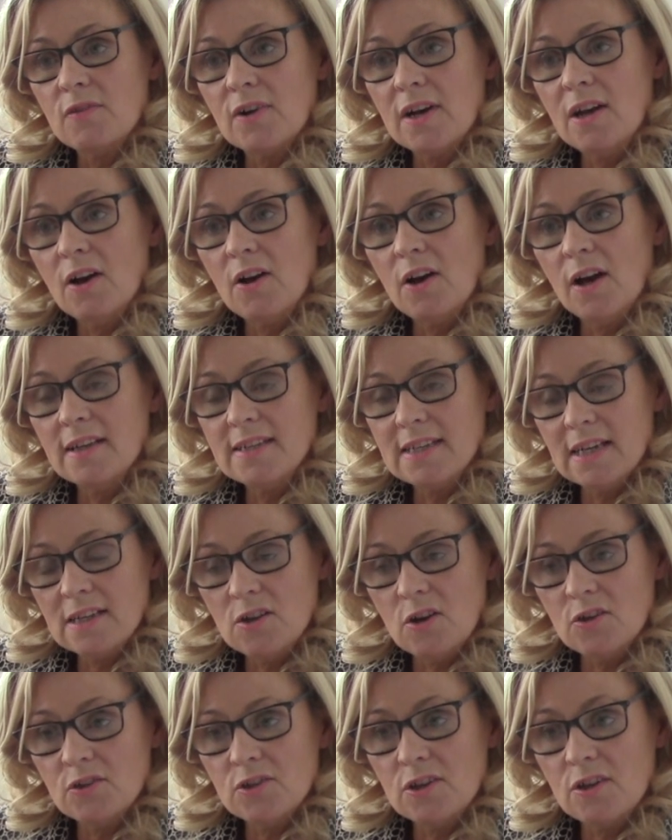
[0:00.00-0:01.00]

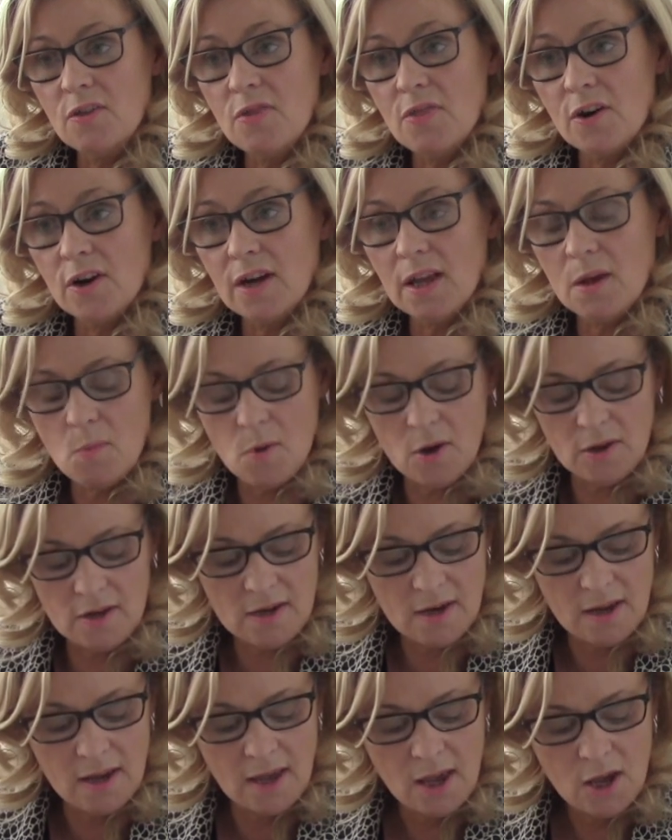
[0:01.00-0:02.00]

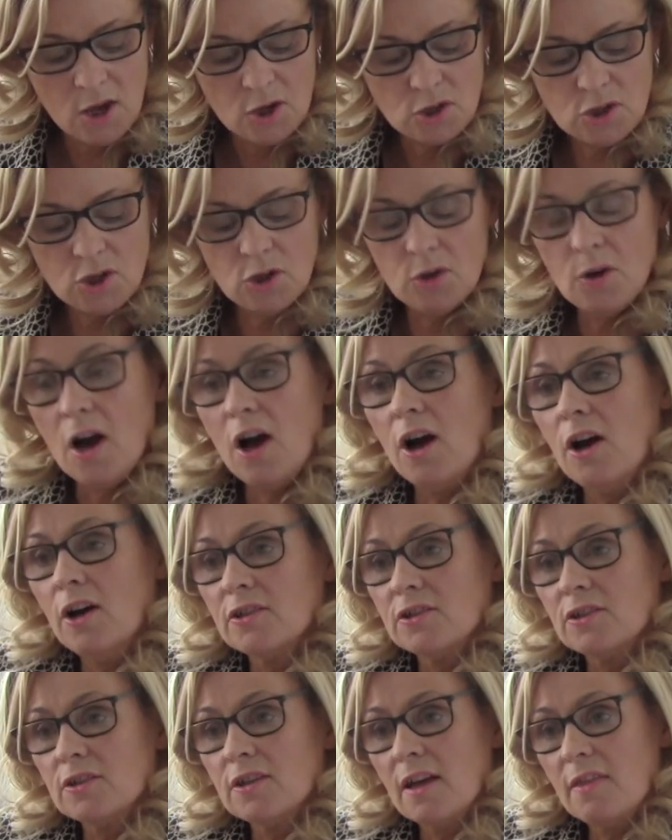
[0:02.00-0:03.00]
£631 to
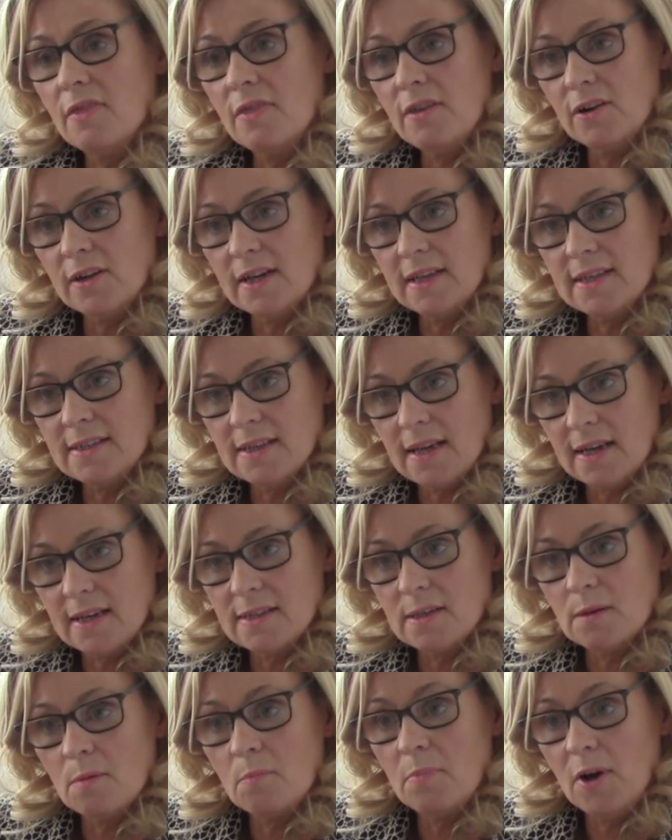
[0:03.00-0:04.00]

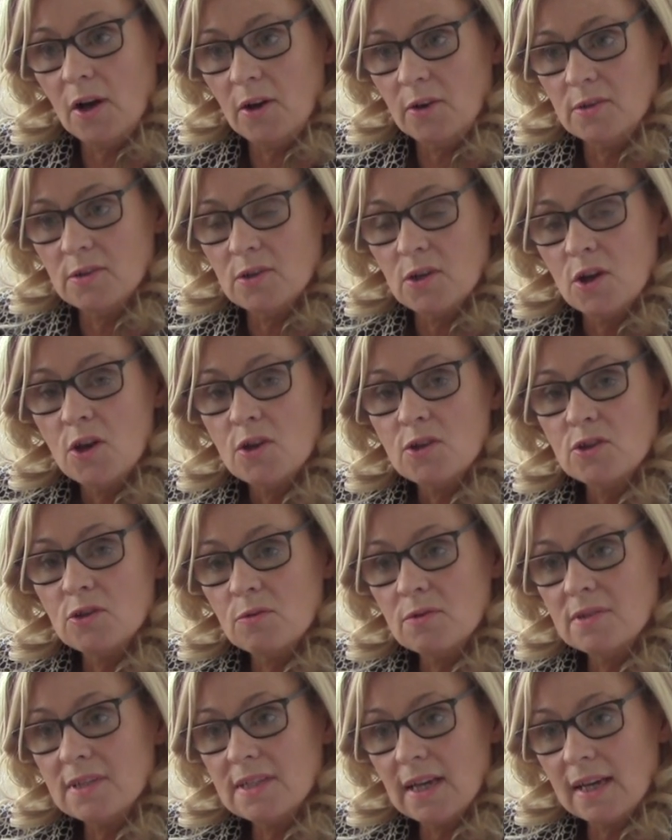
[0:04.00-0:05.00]
£136.
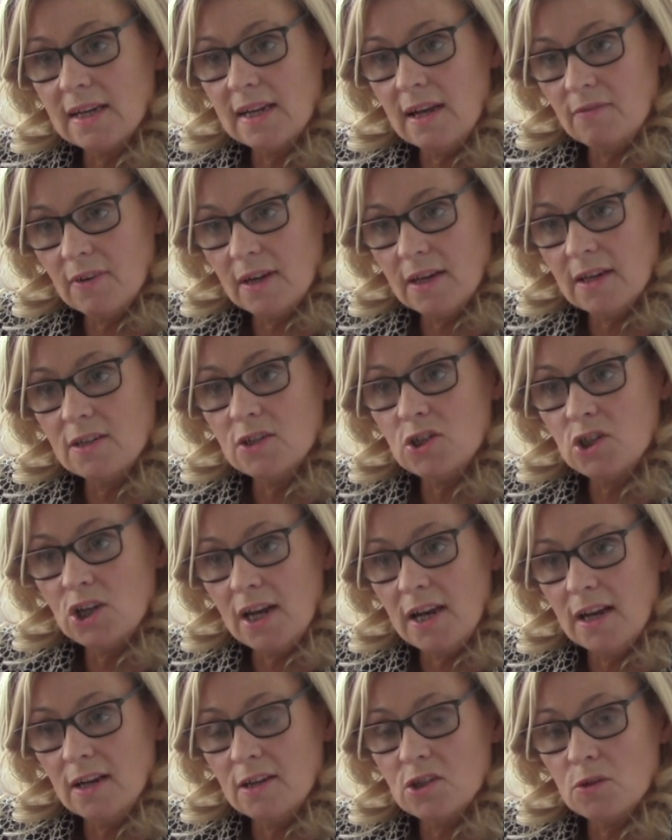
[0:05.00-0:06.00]
So significant
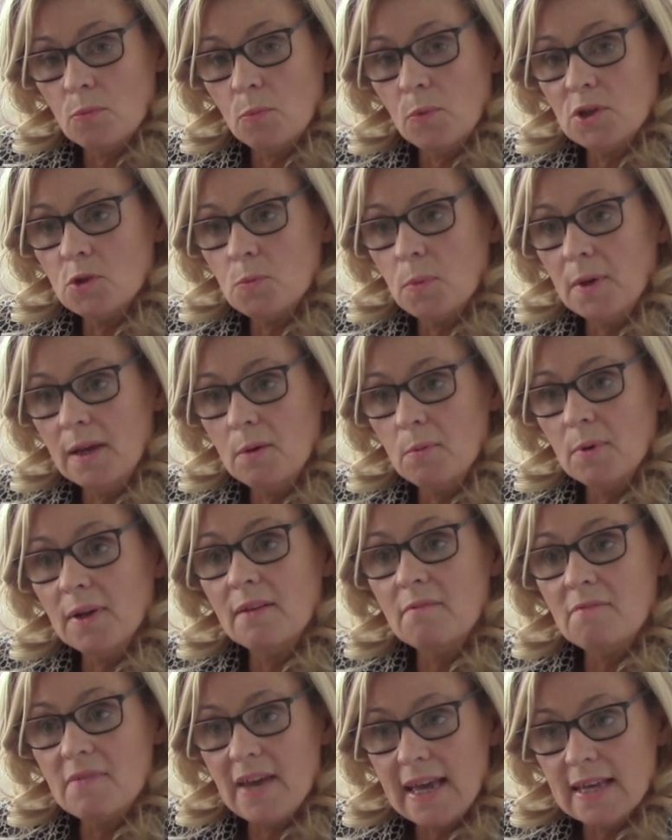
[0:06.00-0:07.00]
change, which we will
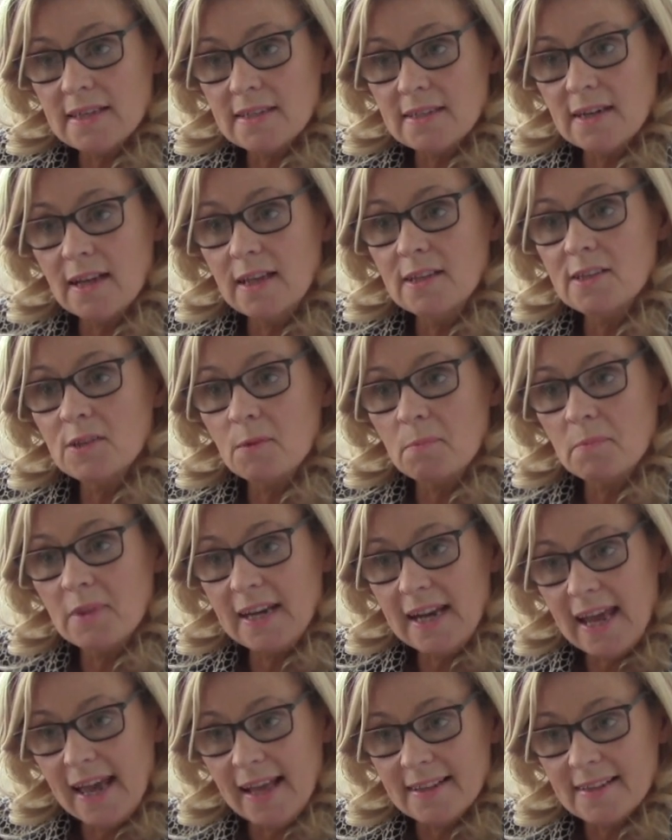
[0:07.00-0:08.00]
invest in
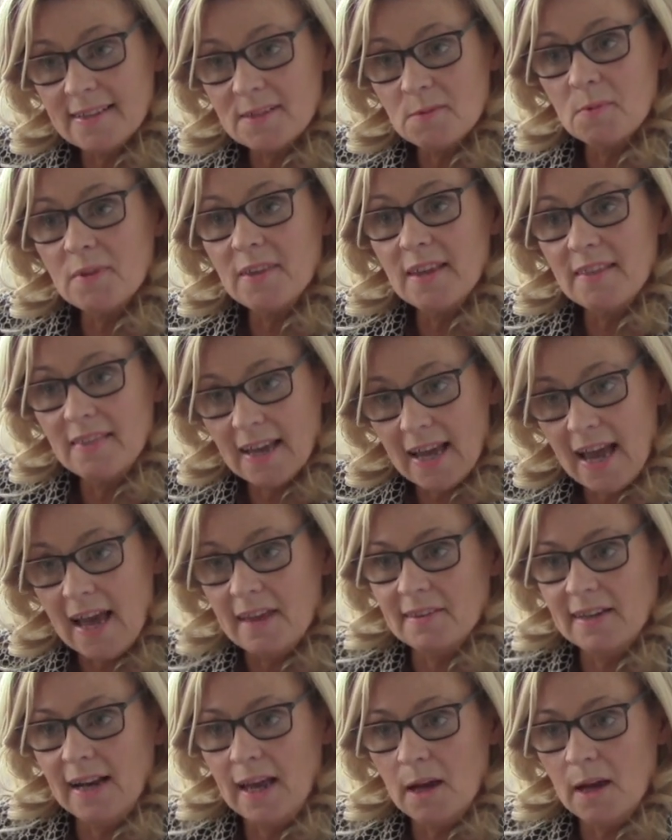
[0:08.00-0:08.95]
something else within the cath